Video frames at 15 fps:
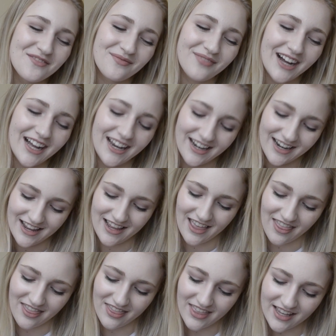But
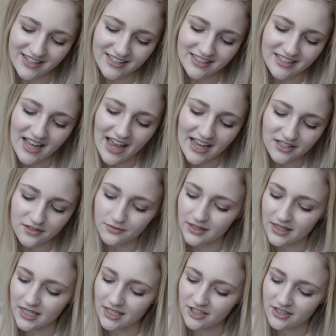this has
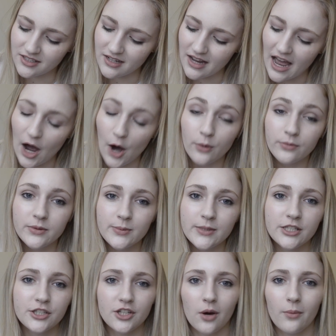really just helped
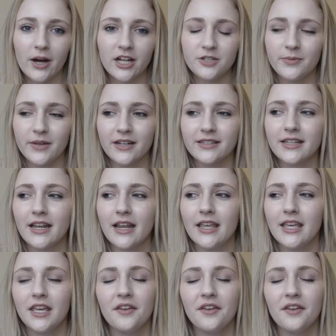me so much because it